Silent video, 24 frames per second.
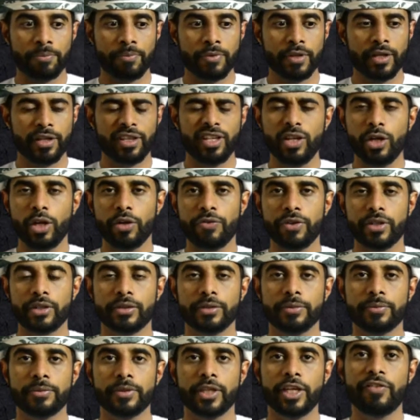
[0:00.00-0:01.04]
think of it.
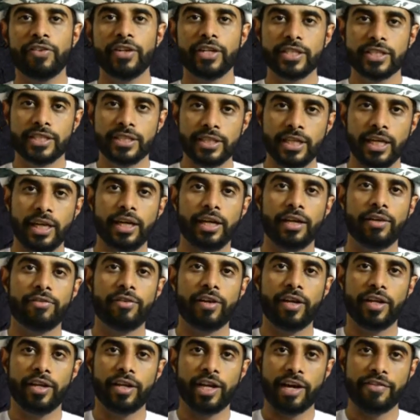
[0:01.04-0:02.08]
If it is still
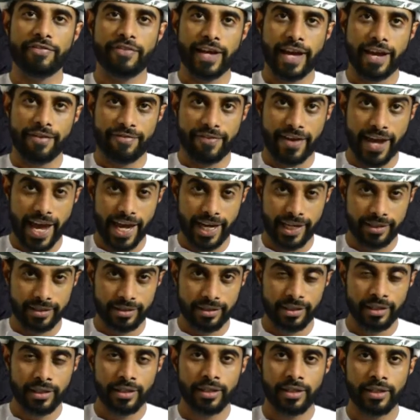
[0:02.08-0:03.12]
a fact,
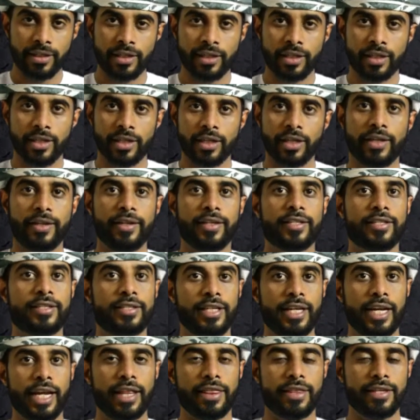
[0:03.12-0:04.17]

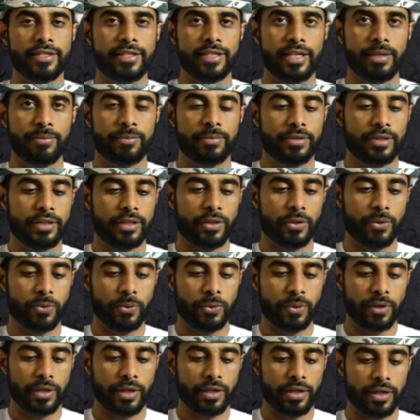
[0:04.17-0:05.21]
still at the same
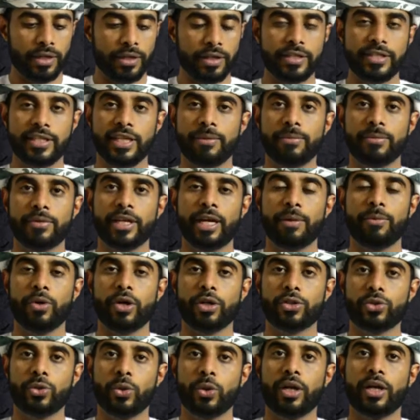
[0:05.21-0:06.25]
at the same time you are
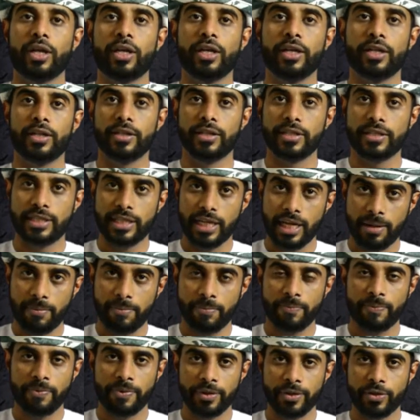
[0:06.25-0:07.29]
talking the same,
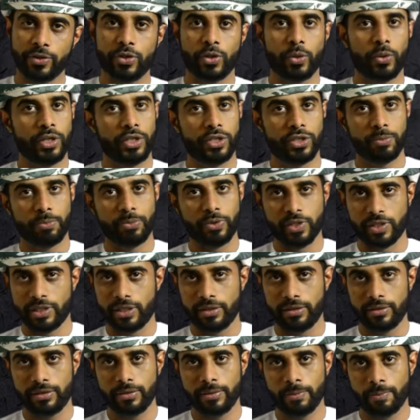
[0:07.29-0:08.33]
so it's
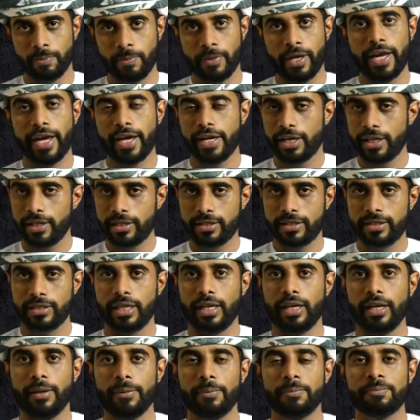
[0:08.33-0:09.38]
present, and it's still,
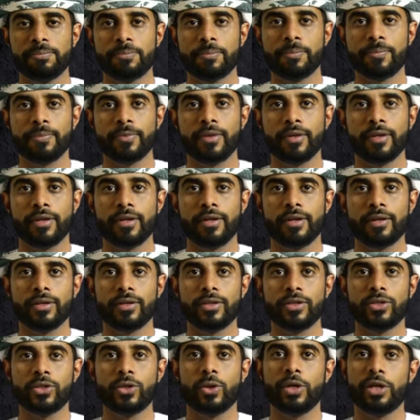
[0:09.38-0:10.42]

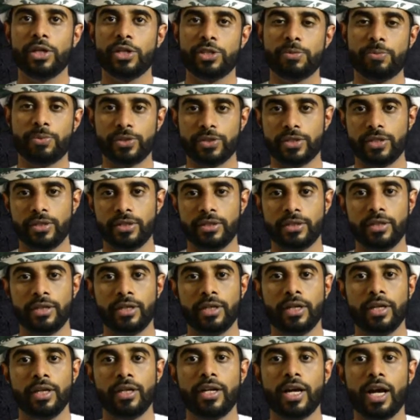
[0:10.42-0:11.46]
so it is present.
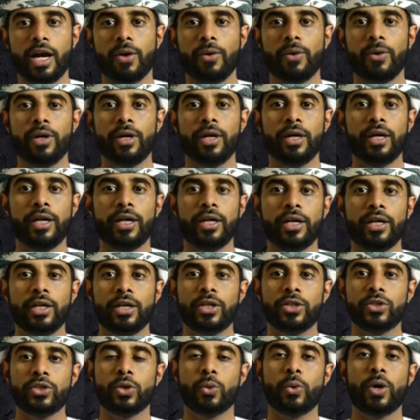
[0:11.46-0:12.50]
Now,
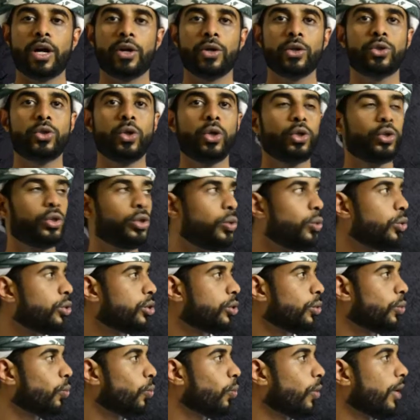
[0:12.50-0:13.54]
so we are not going to use
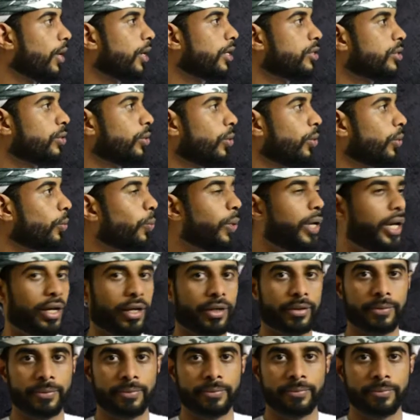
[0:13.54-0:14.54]
was or were.